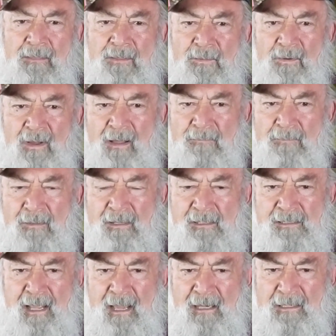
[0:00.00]
The rifle
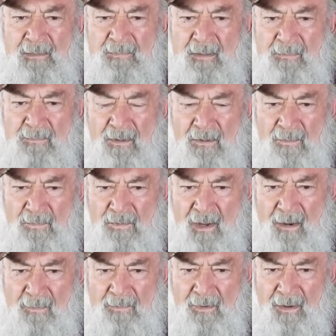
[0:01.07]
has got to be built
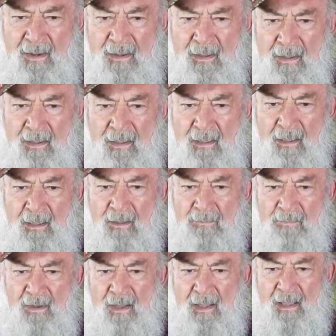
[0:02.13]
properly
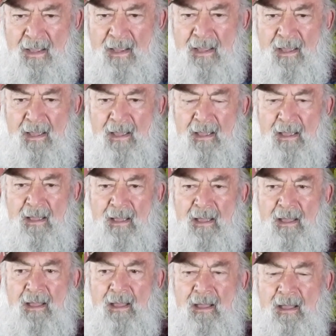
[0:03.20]
by
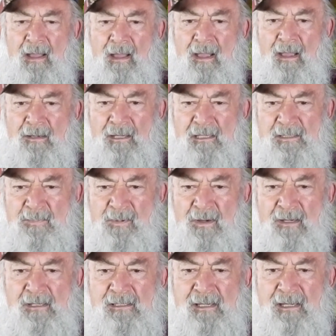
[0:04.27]
an
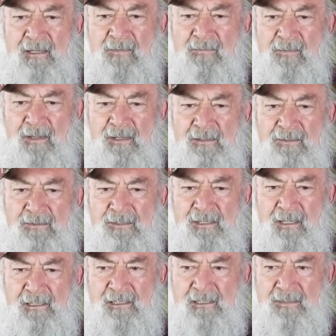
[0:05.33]
experienced individual
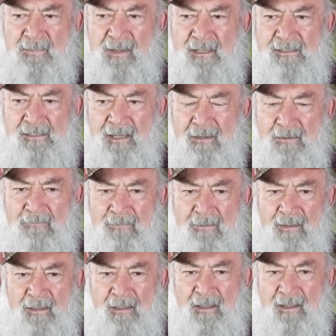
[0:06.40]
such as myself,